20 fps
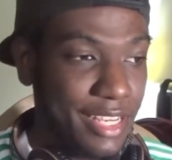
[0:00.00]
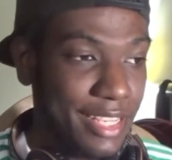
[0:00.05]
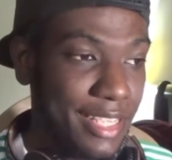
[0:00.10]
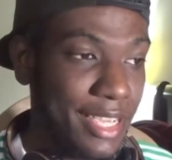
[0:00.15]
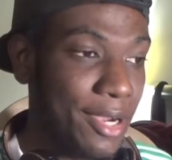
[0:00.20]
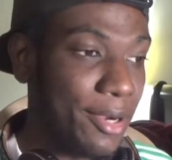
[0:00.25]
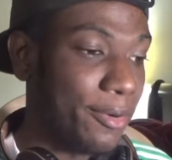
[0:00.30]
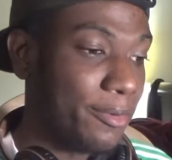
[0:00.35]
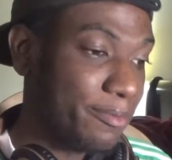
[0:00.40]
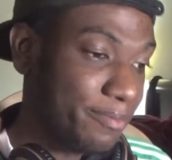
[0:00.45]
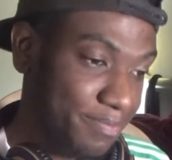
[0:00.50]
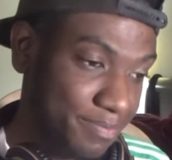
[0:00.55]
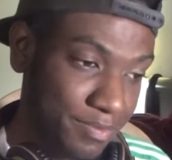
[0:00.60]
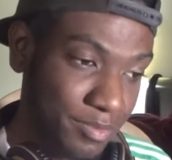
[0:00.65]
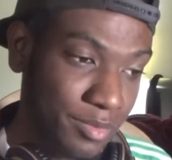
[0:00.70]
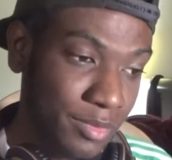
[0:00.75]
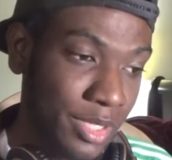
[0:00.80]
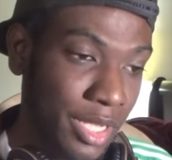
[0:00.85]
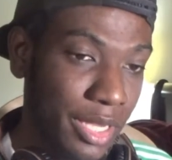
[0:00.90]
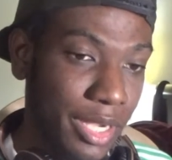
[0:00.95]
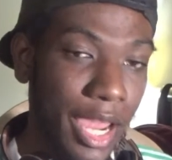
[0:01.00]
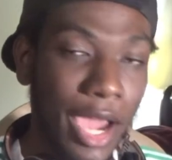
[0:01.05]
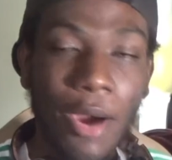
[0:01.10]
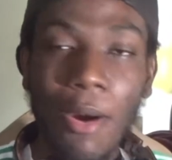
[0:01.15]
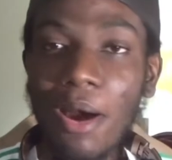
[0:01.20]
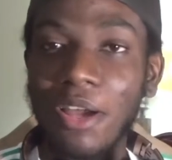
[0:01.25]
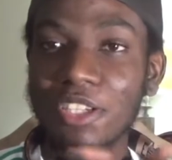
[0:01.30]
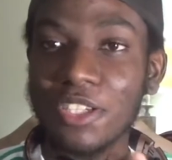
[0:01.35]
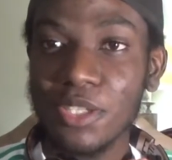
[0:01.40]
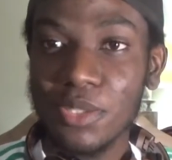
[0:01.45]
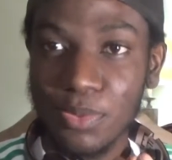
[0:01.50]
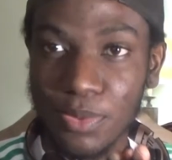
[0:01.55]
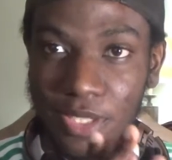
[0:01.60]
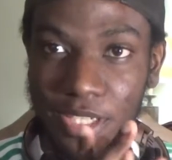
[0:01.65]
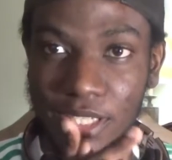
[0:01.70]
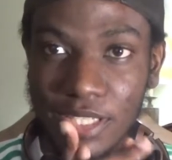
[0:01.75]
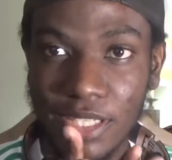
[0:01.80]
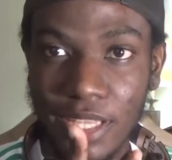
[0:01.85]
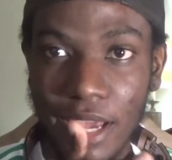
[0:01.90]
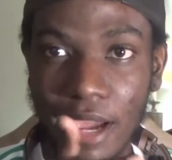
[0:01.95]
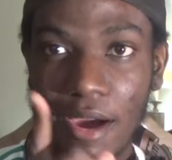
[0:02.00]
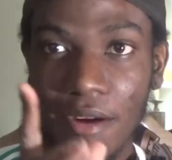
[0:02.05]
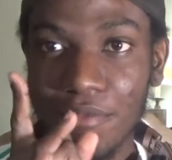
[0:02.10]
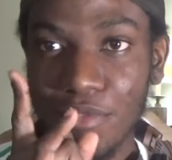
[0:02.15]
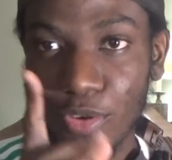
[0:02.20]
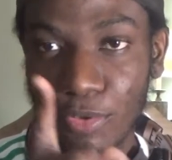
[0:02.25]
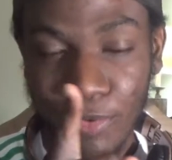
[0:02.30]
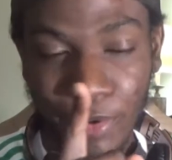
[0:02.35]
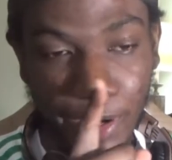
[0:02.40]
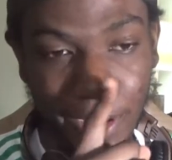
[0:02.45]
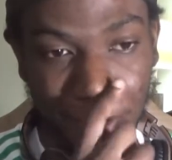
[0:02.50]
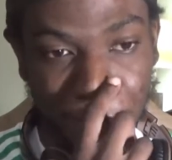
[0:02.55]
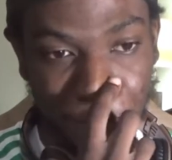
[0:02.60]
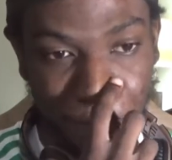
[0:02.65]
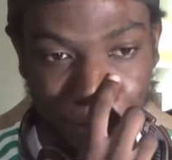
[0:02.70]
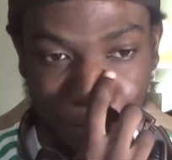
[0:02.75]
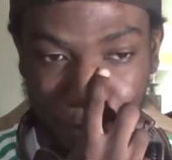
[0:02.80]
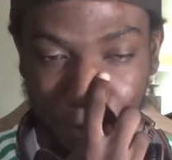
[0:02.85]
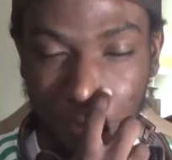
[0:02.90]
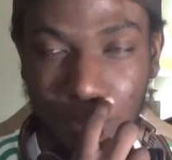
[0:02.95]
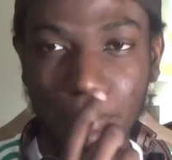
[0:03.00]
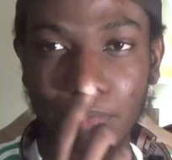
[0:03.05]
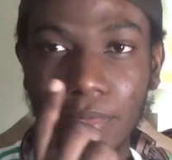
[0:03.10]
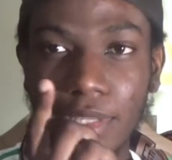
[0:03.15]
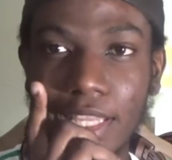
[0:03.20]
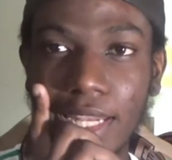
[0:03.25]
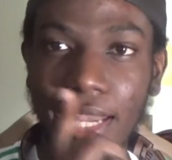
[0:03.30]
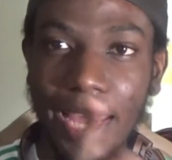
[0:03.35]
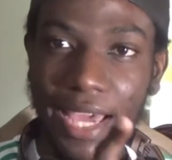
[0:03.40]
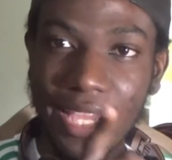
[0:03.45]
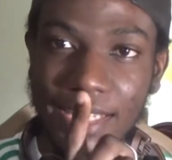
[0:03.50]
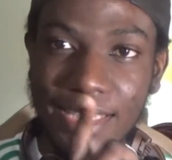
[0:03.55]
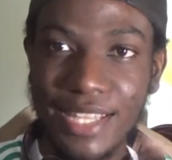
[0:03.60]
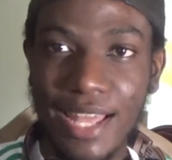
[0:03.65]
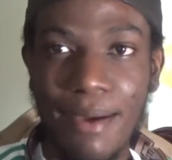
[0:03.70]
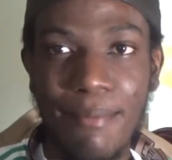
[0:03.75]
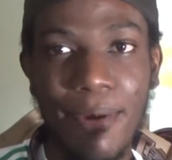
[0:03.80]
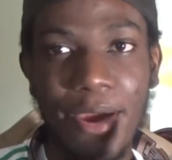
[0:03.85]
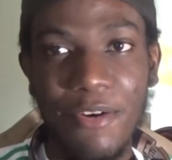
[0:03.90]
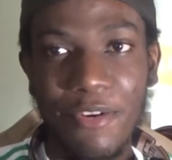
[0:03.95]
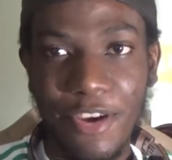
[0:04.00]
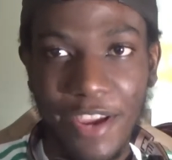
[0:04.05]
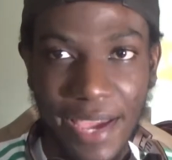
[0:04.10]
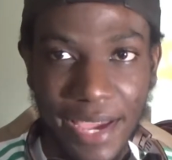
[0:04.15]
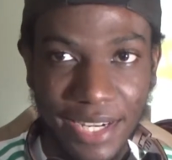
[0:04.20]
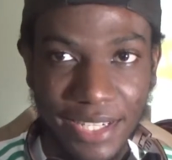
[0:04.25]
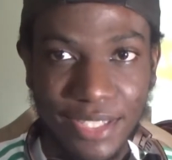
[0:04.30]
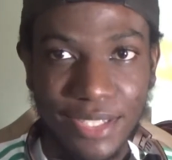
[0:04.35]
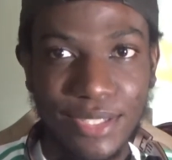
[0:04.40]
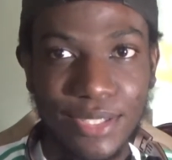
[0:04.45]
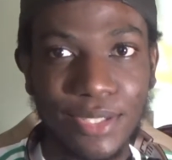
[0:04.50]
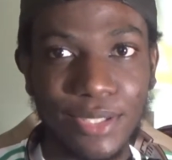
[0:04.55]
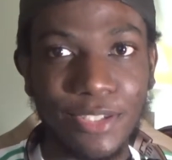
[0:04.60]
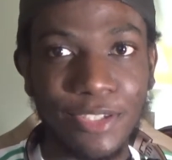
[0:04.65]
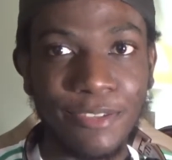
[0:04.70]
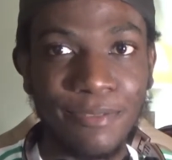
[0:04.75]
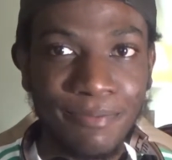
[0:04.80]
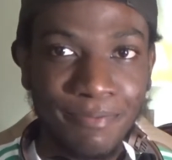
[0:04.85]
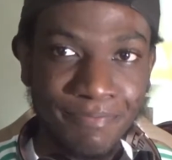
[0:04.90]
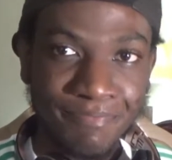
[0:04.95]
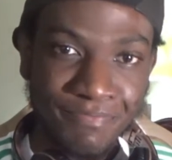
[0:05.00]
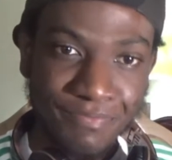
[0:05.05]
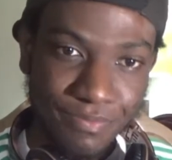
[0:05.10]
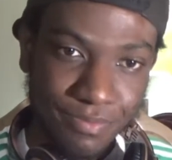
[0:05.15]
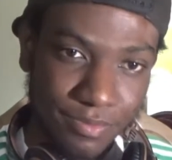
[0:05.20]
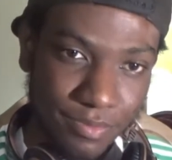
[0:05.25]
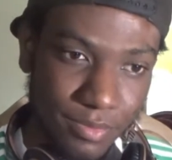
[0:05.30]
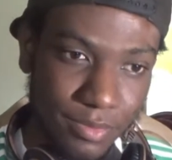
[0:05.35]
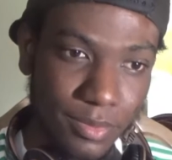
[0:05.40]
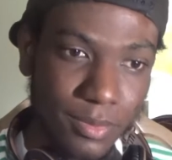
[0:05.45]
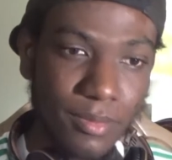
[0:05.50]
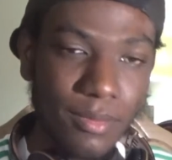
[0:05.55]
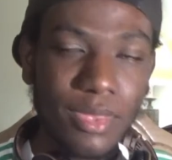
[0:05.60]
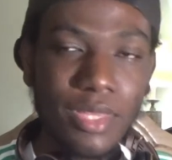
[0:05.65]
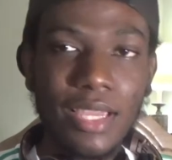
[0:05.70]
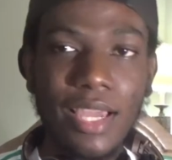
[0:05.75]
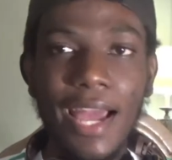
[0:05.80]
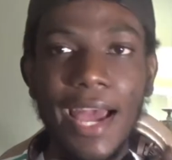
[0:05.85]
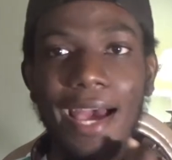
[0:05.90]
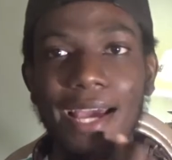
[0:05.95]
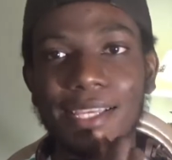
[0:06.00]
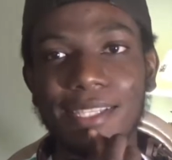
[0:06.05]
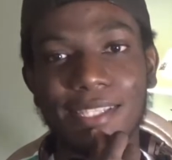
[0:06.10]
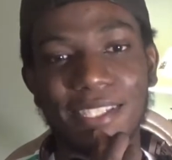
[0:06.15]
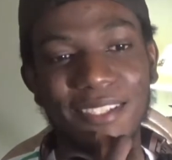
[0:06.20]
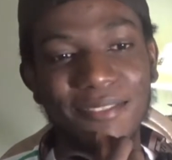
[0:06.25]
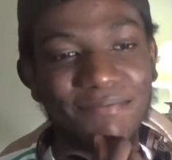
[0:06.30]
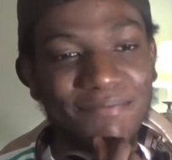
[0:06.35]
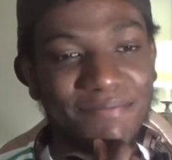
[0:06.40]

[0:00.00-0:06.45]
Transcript: Yo, now I just want to stay off the record from the last time I reacted to Aizen.